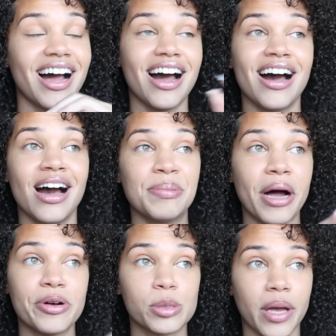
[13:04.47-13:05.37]

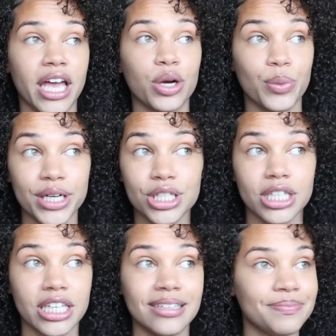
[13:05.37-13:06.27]
I was paid
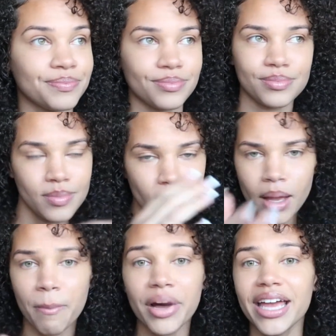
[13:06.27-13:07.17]
originally.
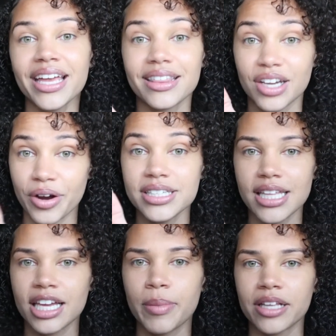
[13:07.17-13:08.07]
But the crazy
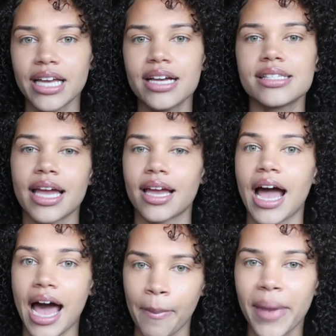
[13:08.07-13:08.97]
thing about that is, like,
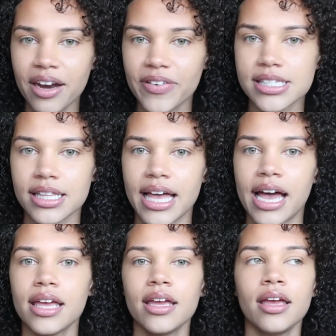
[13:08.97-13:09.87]
I manifested
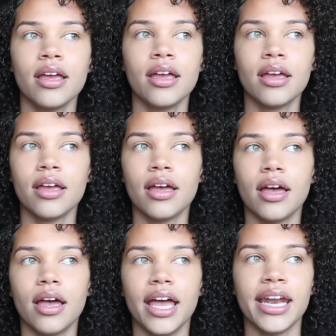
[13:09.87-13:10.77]
that
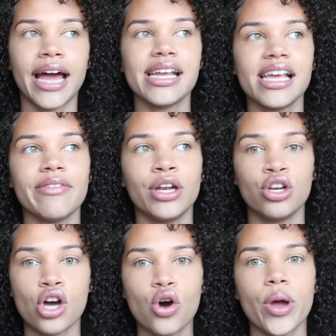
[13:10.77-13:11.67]
and I didn't
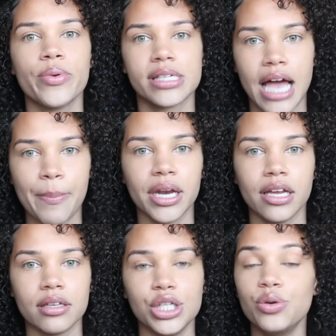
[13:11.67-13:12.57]
even know it was
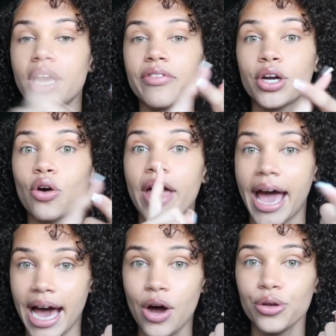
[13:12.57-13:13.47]
happening. You never know the
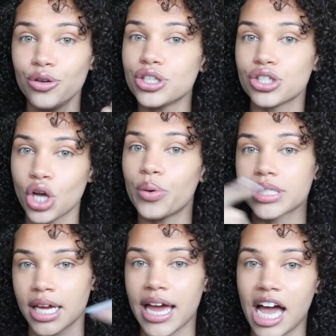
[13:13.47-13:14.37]
how, you just know what's
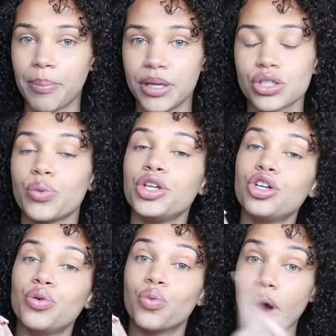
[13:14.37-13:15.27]
gonna happen. So when
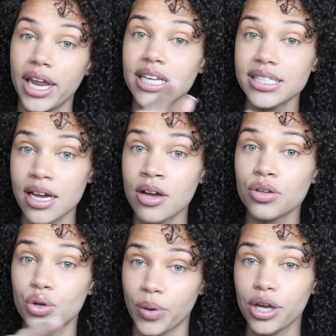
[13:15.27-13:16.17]
you write it
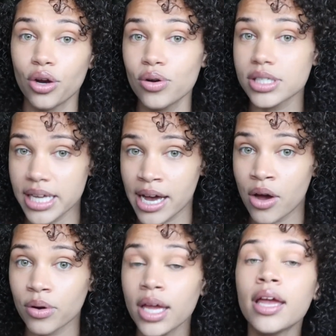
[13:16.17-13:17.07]
down, you write your goals
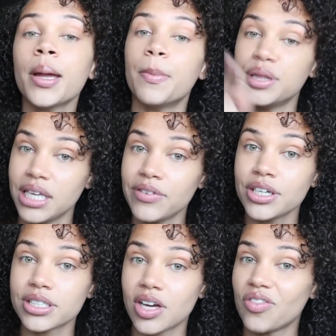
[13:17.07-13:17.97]
down, believe in
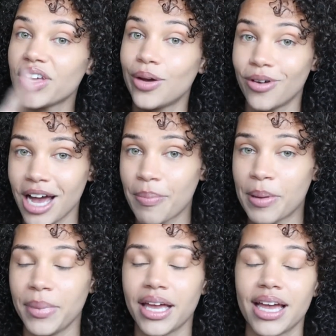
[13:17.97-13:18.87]
yourself, it will
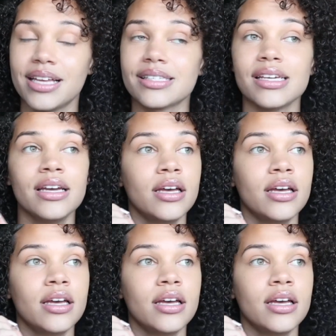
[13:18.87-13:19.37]
happen. Because